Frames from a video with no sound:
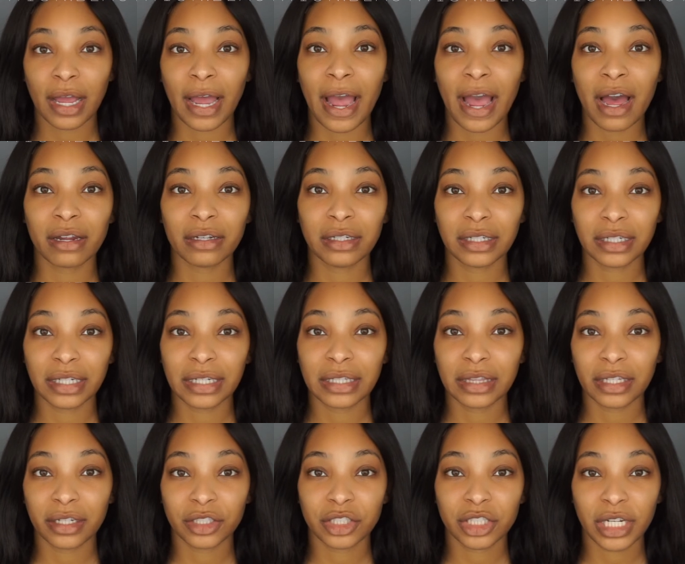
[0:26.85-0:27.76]
I'll link
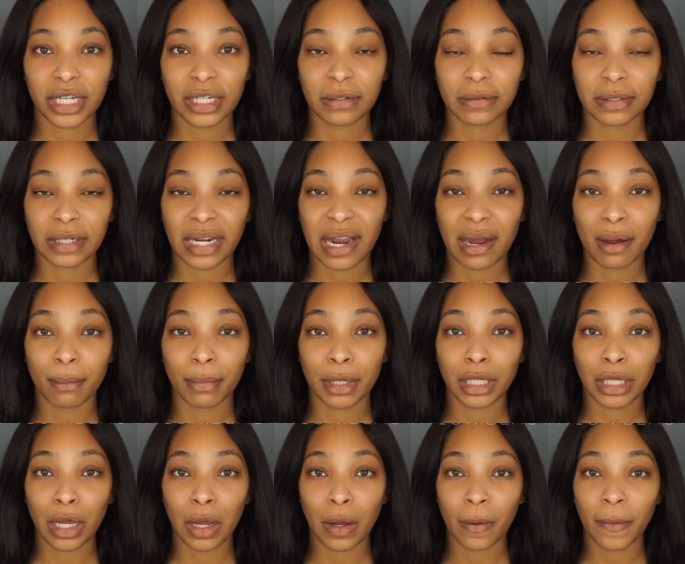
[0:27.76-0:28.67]
their channel down
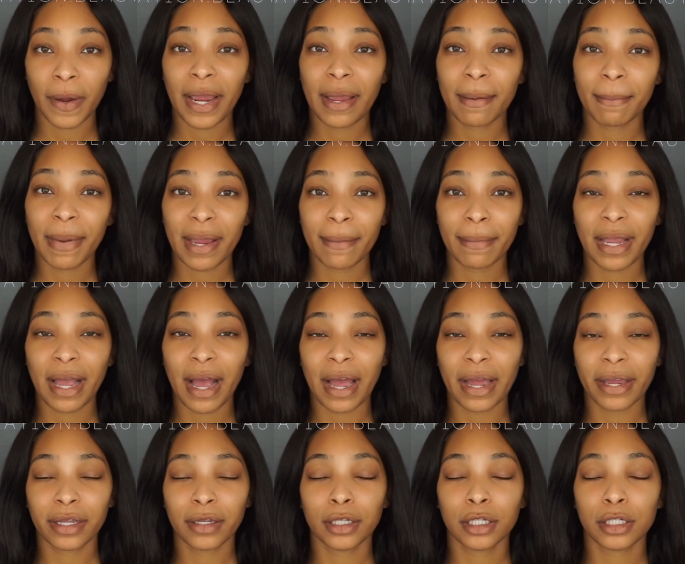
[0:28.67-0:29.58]
below, and baby
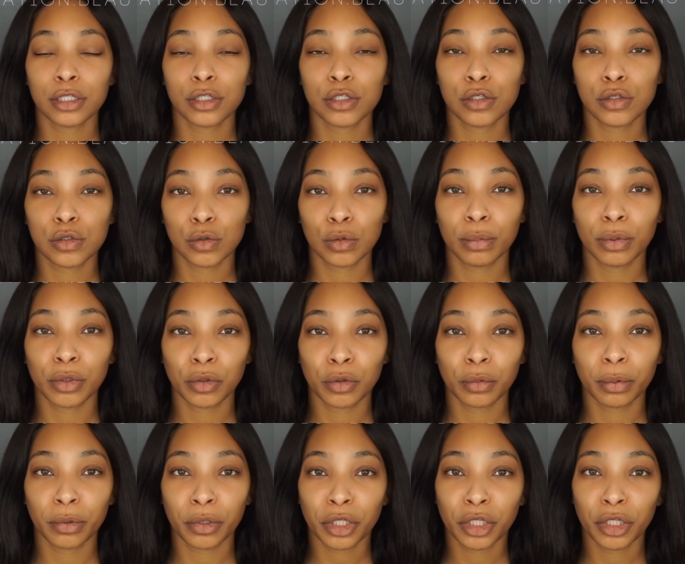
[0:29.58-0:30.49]
Aya is super
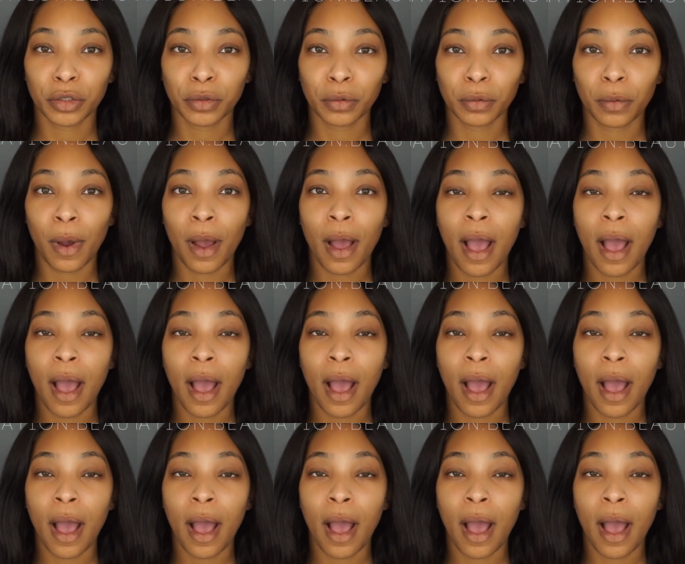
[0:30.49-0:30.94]
duper cute.